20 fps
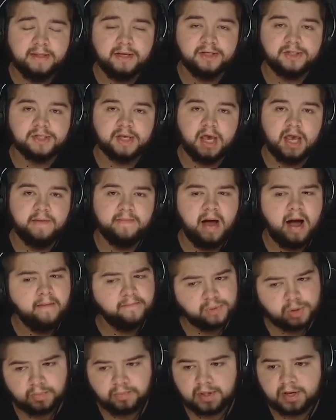this game and
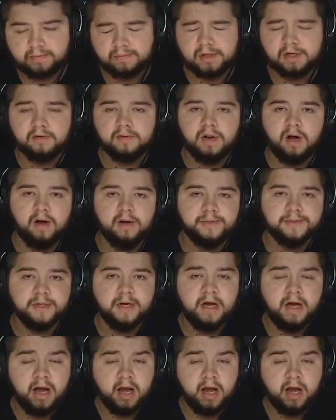probably in real life,